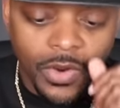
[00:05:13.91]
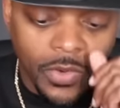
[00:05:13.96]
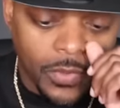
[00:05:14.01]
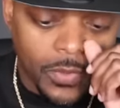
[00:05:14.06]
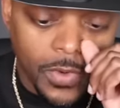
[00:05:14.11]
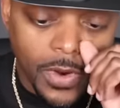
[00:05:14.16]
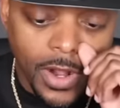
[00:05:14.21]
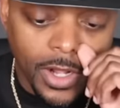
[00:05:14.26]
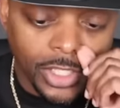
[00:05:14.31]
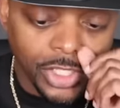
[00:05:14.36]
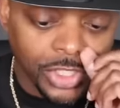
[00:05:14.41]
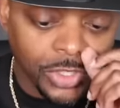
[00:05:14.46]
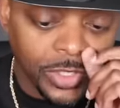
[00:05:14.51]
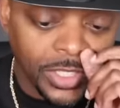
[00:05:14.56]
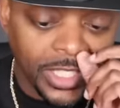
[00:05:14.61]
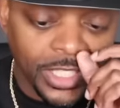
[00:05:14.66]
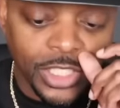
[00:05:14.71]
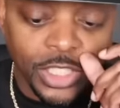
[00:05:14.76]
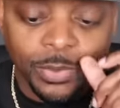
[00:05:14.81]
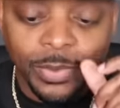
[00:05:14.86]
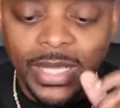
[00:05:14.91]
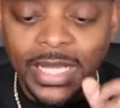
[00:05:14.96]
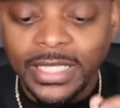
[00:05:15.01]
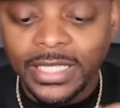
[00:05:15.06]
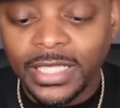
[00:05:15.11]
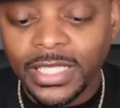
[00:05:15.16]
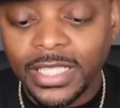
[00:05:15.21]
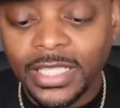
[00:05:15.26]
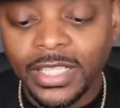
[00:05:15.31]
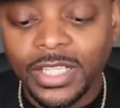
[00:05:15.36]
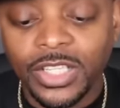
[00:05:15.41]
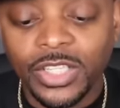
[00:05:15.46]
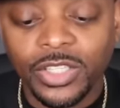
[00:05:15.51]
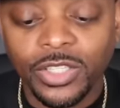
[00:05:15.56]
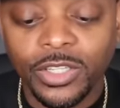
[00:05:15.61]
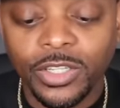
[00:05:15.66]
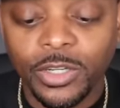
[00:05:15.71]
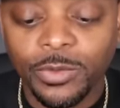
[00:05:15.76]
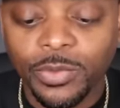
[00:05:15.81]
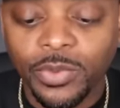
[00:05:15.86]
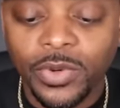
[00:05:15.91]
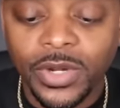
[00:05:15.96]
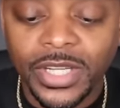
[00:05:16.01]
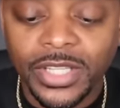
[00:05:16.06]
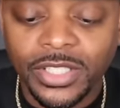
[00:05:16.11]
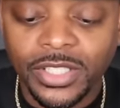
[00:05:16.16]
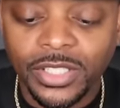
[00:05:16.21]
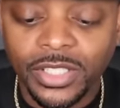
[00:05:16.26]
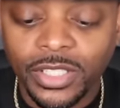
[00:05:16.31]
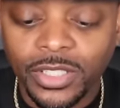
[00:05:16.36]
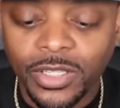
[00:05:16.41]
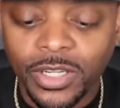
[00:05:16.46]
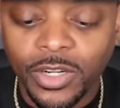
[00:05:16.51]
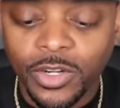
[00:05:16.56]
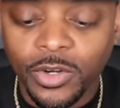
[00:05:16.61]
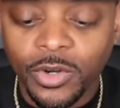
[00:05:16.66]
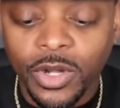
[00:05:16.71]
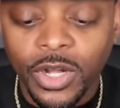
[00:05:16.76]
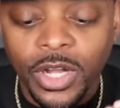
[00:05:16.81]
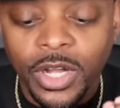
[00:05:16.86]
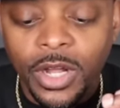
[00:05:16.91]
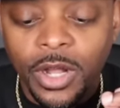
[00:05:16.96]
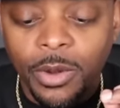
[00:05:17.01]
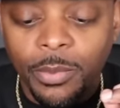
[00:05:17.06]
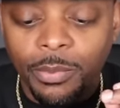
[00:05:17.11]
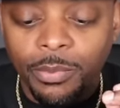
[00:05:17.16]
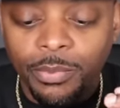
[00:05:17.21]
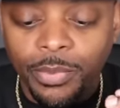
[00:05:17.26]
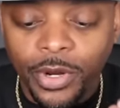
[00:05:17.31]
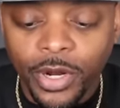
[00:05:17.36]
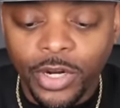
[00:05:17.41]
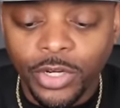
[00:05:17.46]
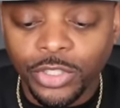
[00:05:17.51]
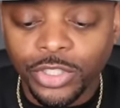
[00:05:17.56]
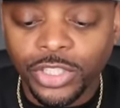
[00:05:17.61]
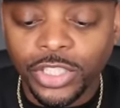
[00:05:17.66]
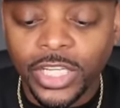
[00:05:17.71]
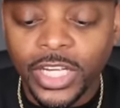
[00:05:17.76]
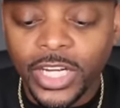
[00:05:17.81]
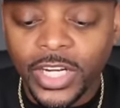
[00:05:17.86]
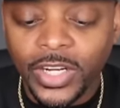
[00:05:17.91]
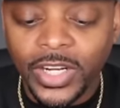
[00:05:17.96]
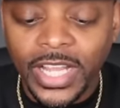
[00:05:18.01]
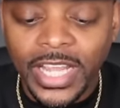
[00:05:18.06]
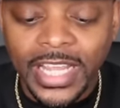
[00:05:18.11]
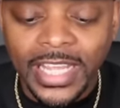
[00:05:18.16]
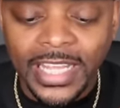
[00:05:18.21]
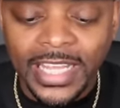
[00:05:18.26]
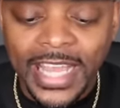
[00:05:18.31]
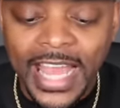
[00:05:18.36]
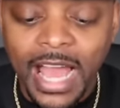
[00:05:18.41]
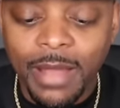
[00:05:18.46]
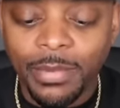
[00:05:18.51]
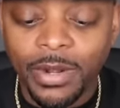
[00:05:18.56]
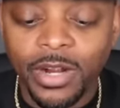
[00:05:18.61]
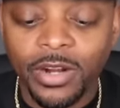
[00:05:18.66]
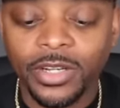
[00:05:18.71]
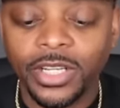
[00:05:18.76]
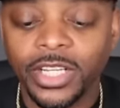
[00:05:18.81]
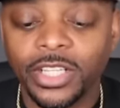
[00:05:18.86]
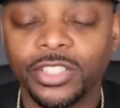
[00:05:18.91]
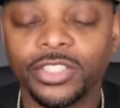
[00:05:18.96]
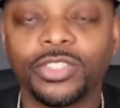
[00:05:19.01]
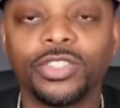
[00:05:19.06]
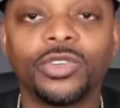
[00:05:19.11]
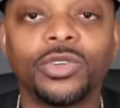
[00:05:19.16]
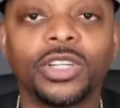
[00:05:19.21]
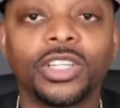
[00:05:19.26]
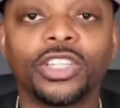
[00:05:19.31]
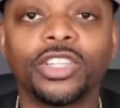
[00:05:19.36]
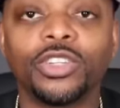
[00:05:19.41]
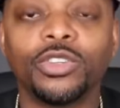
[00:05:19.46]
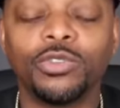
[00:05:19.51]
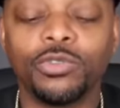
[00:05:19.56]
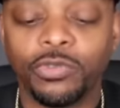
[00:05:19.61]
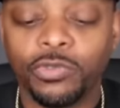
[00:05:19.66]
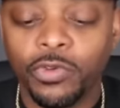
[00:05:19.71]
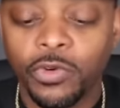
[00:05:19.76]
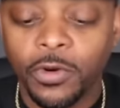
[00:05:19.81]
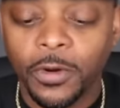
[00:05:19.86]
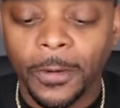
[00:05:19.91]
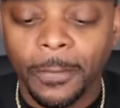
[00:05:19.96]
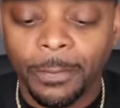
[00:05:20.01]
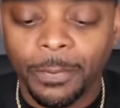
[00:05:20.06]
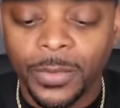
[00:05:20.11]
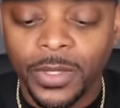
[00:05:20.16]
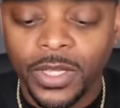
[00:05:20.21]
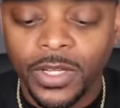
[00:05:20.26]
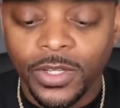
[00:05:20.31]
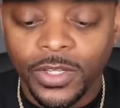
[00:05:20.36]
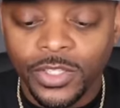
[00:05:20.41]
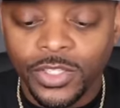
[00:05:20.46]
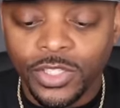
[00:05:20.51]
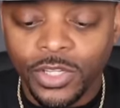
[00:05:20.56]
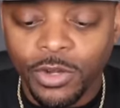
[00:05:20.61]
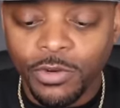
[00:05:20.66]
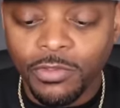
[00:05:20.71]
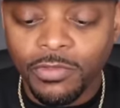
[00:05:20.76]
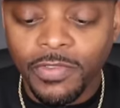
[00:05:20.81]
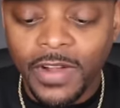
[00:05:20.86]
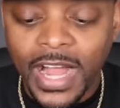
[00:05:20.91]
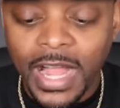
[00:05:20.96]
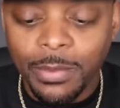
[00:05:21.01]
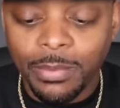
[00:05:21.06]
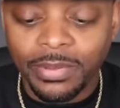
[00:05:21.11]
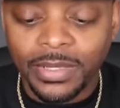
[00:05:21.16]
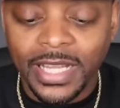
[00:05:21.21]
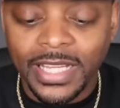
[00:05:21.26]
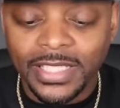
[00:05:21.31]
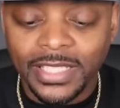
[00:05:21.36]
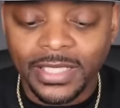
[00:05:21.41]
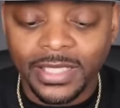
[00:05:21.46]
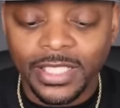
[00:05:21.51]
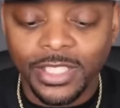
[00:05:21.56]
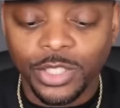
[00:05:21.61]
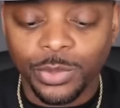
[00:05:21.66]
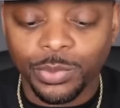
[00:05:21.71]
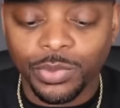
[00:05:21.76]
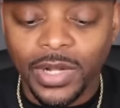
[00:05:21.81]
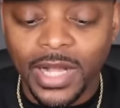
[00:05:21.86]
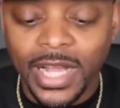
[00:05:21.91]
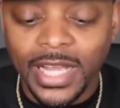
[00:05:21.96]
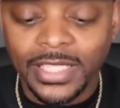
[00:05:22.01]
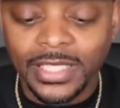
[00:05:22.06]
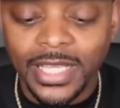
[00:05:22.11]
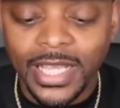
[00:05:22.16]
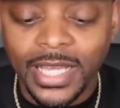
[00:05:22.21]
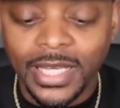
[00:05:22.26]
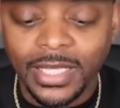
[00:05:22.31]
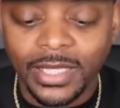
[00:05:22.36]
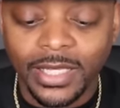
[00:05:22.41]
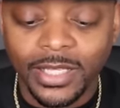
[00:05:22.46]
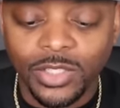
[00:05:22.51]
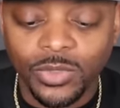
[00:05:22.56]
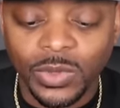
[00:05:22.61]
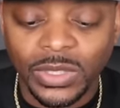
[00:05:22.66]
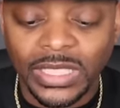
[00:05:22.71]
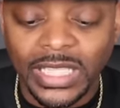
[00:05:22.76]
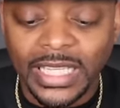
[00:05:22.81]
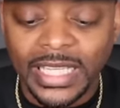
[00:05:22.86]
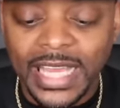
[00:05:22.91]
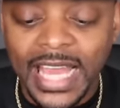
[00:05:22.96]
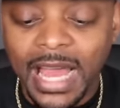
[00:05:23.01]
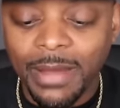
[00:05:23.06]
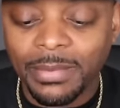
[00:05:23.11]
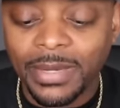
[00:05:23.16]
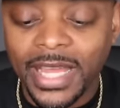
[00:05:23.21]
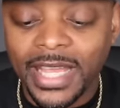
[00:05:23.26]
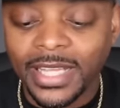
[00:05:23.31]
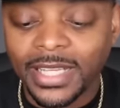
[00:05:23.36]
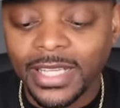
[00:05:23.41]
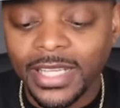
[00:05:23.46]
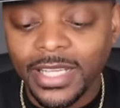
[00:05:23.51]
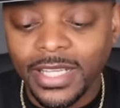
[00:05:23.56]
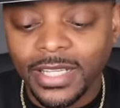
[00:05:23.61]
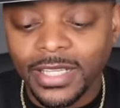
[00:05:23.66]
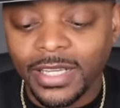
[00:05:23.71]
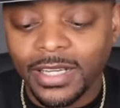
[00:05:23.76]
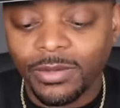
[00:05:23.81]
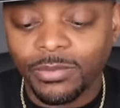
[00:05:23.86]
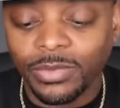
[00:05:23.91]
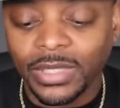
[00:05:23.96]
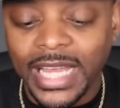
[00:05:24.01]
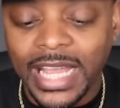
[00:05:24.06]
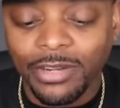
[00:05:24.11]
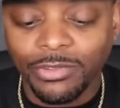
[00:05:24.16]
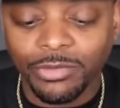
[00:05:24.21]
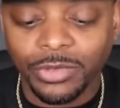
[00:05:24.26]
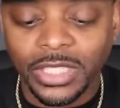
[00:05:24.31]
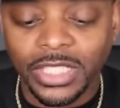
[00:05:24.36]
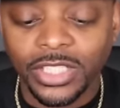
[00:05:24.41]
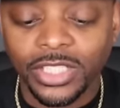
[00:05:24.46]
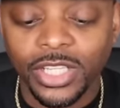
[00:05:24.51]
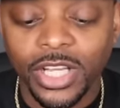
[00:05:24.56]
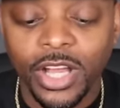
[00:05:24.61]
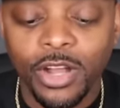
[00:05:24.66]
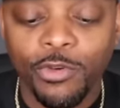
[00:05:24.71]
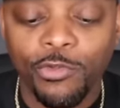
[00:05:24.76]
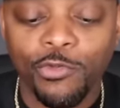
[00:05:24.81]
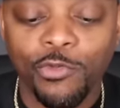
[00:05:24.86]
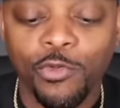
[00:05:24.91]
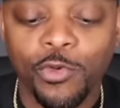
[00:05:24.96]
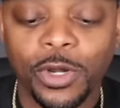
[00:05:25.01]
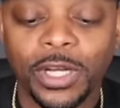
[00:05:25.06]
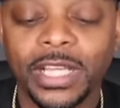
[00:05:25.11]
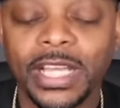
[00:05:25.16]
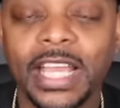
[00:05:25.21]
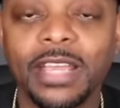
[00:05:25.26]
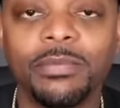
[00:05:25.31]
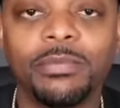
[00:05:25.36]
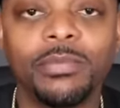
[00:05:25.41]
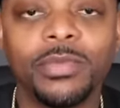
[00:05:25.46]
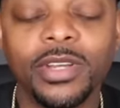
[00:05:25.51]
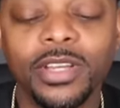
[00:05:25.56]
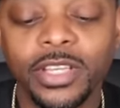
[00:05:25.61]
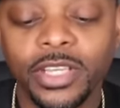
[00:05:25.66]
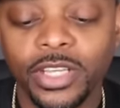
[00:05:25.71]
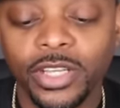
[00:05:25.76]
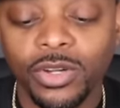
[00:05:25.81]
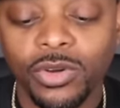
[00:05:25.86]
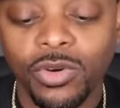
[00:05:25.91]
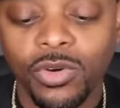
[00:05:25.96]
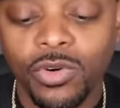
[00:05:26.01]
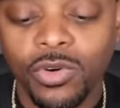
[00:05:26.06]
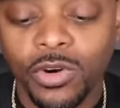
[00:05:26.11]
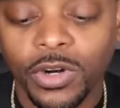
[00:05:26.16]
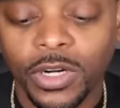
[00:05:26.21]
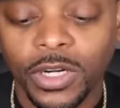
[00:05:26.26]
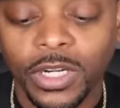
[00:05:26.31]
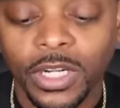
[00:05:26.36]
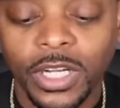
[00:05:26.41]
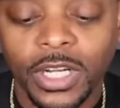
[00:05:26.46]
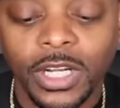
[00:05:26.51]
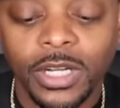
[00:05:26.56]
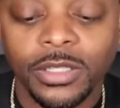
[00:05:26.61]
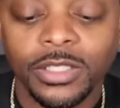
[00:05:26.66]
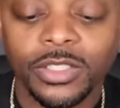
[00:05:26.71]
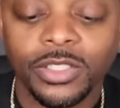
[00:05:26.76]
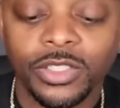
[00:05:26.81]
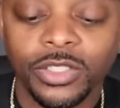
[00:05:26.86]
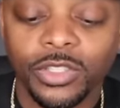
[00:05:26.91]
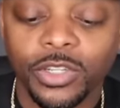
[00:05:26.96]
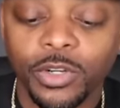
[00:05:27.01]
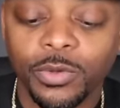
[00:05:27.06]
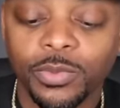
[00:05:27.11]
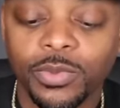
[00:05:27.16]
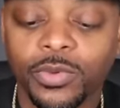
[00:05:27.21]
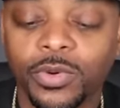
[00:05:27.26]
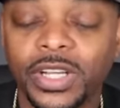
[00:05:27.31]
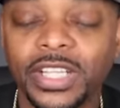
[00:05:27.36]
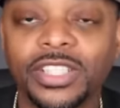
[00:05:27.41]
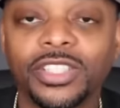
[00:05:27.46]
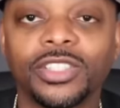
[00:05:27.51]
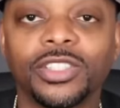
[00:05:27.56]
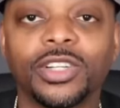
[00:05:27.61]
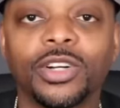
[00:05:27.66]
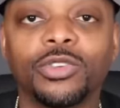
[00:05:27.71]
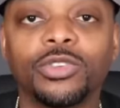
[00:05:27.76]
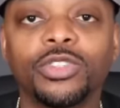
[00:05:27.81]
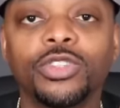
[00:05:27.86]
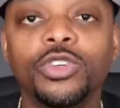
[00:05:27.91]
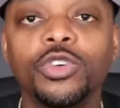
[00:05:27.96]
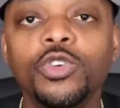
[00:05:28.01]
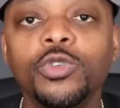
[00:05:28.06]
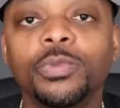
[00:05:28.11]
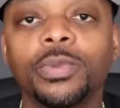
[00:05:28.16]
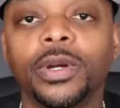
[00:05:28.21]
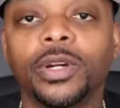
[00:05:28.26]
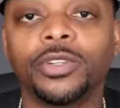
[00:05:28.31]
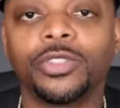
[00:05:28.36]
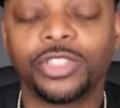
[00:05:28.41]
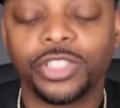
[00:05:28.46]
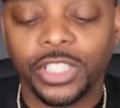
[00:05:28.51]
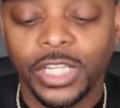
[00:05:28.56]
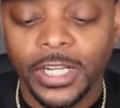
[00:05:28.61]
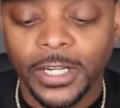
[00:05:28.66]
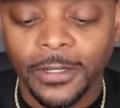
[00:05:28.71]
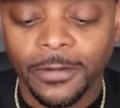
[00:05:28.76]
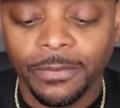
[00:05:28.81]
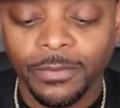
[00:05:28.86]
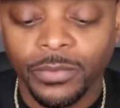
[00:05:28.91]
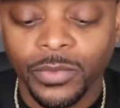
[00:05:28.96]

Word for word: Wall Street expected 0.0 per share in GAAP earnings during Q4. SoFi pleasantly surprised analysts with a GAAP net income that reached 48 million or 0.02 per share.